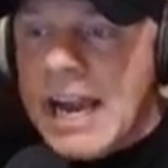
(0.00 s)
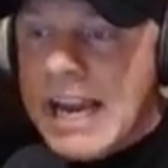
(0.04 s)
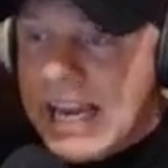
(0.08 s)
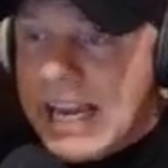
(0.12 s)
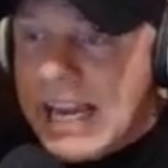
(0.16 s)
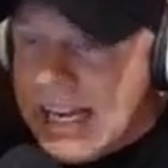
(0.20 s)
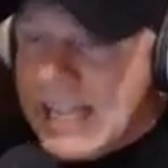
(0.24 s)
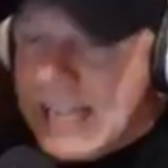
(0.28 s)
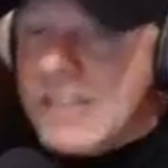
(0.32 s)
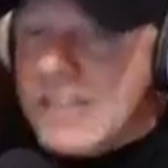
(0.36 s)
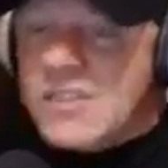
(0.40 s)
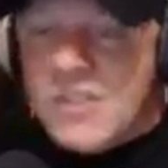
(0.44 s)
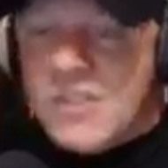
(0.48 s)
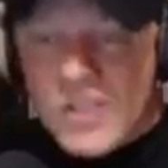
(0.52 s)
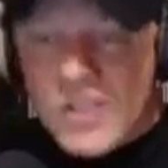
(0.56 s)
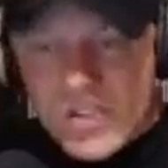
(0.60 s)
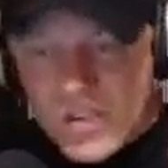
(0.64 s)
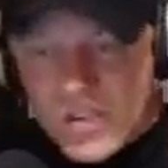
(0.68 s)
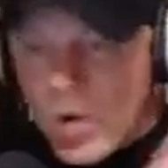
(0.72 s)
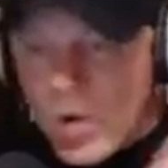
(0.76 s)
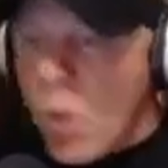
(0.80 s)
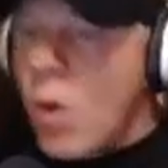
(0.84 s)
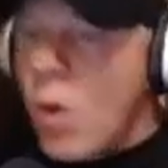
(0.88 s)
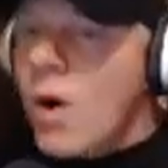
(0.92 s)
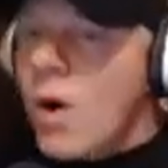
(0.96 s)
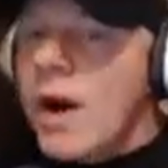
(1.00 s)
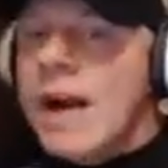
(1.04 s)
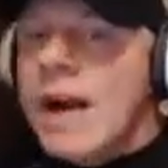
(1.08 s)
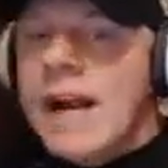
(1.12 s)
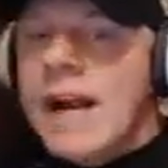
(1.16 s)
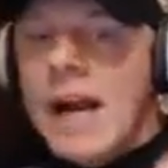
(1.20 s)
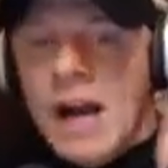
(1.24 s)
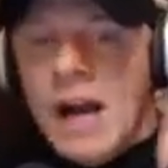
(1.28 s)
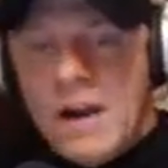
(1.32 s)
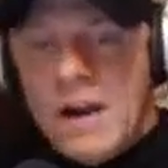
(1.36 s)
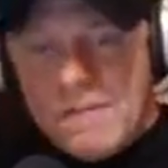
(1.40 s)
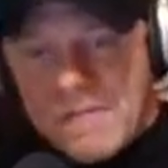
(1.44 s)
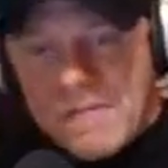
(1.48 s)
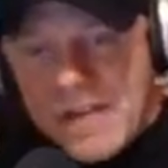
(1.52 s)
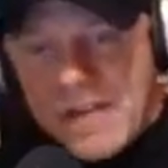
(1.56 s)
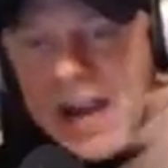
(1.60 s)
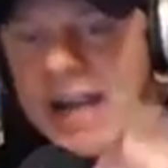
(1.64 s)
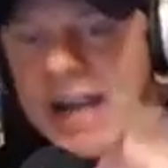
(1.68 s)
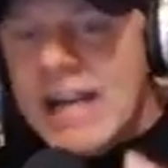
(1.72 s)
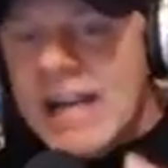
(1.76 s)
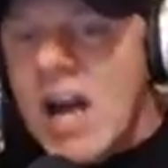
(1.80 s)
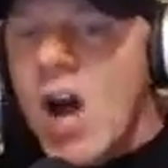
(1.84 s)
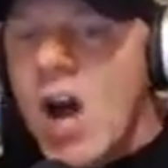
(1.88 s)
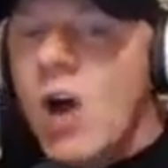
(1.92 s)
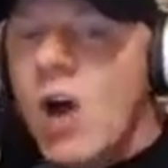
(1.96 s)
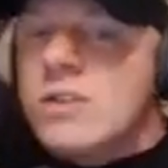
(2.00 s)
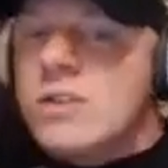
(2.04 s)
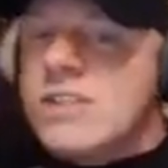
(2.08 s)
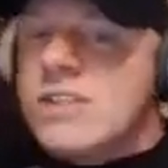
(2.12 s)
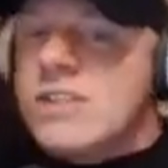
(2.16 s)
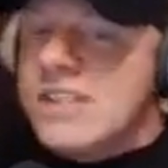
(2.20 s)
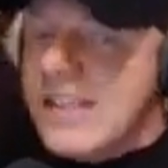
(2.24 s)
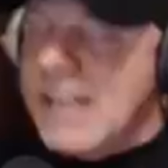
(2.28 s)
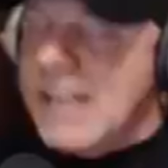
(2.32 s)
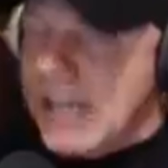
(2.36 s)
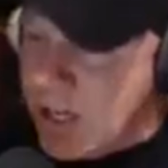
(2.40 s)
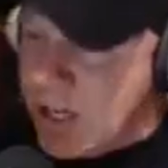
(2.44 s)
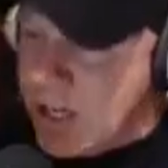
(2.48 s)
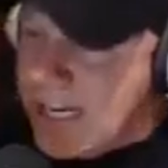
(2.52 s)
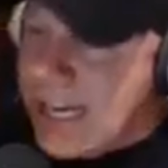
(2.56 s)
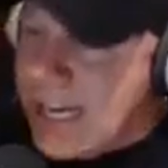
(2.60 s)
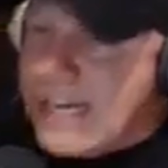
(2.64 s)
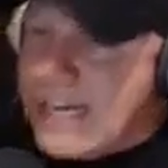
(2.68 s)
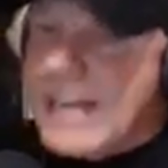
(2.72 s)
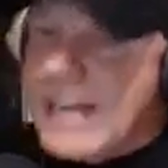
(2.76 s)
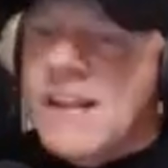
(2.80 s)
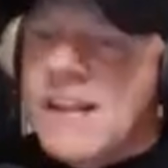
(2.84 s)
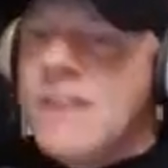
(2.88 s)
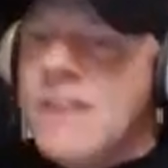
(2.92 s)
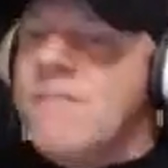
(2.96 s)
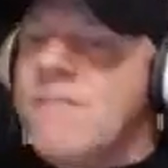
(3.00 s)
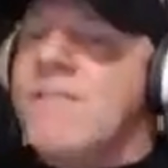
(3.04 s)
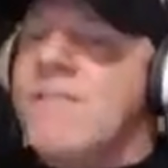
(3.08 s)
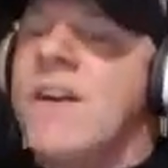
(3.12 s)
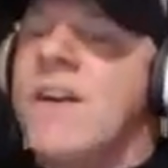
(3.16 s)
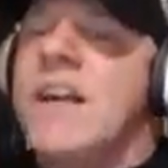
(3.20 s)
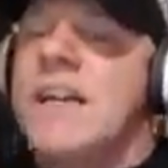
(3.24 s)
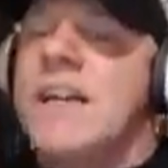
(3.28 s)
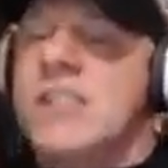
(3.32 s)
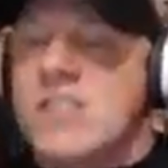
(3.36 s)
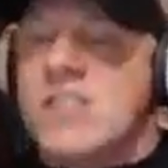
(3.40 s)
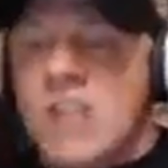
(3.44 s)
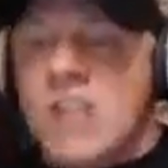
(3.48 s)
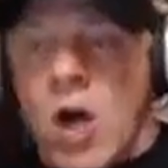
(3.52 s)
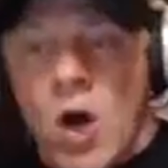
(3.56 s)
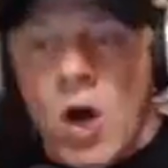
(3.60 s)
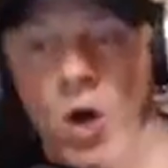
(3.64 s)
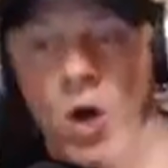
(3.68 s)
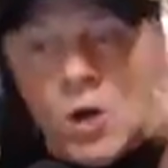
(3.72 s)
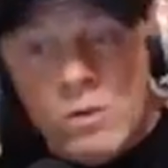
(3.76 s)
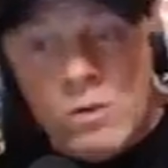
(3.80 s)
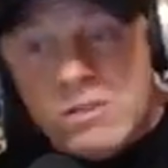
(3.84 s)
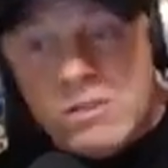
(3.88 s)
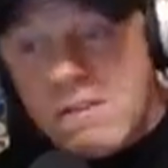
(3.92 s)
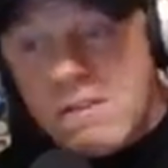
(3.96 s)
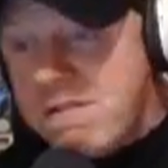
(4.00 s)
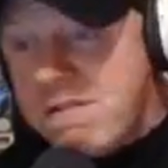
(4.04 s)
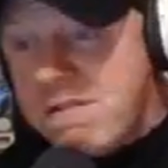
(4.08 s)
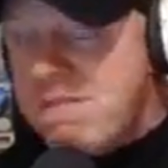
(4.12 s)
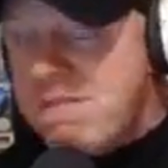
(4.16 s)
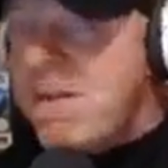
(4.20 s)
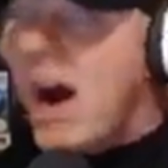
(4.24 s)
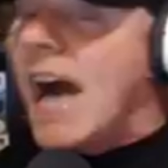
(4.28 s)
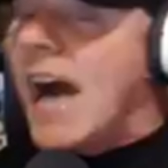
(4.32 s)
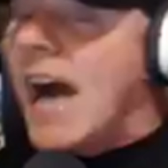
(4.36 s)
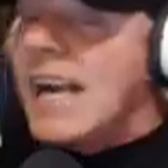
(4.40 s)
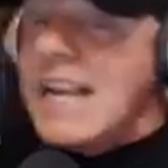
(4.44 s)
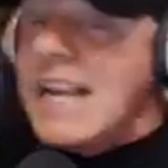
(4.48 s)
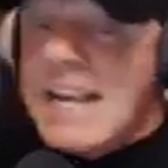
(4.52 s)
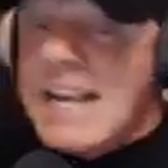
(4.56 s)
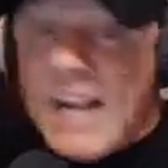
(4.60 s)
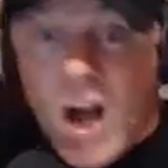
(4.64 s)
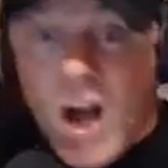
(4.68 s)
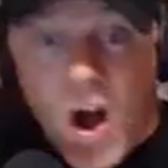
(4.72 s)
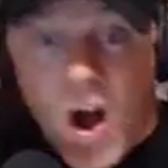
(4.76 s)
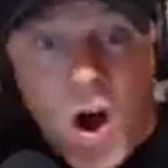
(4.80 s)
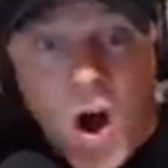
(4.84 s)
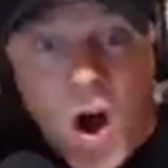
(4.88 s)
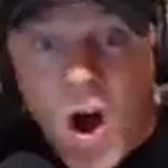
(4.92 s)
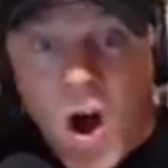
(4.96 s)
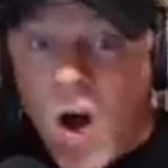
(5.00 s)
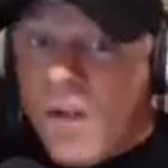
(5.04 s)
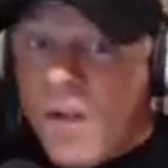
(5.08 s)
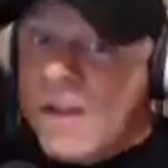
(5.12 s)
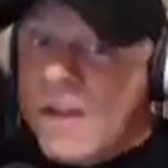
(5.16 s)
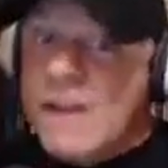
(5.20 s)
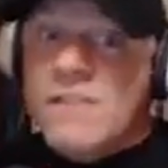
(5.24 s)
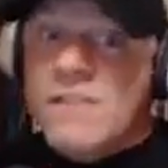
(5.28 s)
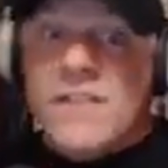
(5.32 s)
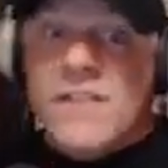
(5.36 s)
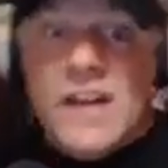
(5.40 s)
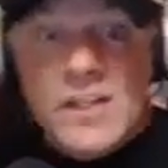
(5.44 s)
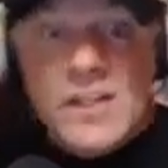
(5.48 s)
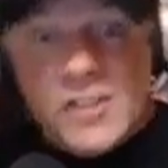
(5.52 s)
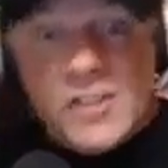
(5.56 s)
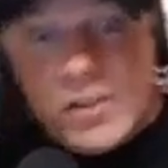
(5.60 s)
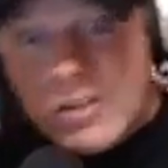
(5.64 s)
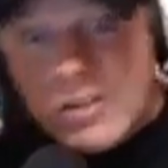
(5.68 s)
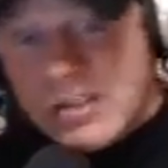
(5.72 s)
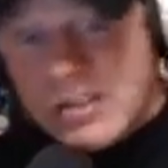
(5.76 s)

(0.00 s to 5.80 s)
It is the story of Thanos getting the Infinity Stones, fighting all the Avengers,